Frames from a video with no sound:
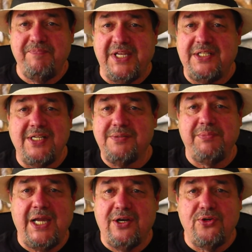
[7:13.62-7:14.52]
it doesn't
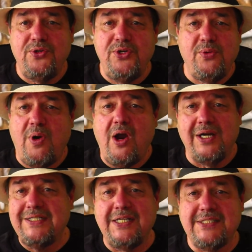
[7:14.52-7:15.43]
matter who you are,
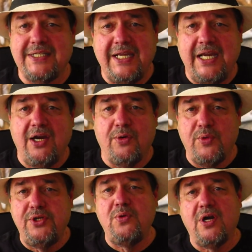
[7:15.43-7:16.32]
it doesn't care.
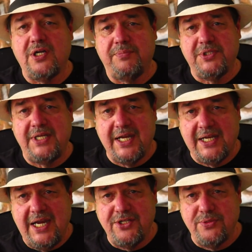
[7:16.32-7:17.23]
When you walk up to that
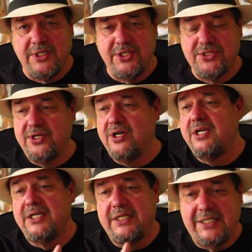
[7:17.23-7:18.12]
cash register,
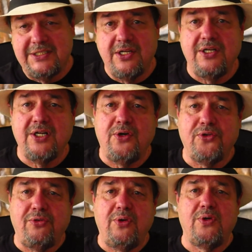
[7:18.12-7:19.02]
it's going to go
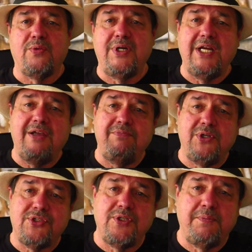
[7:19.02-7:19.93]
through, and when you give them
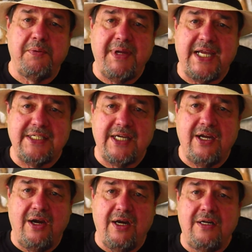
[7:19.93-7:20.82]
your Super Maxi
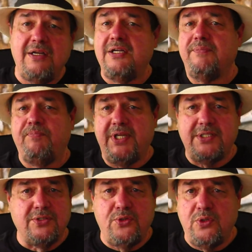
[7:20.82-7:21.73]
card,
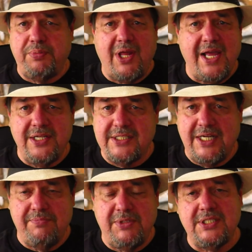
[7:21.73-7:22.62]
it's going to apply the
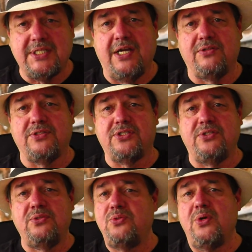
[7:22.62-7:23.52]
same discounts to
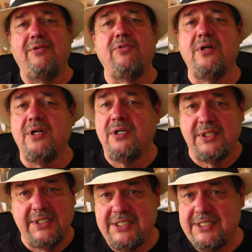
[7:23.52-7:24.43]
whoever
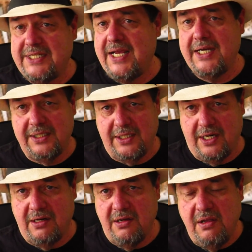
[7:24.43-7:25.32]
is standing there.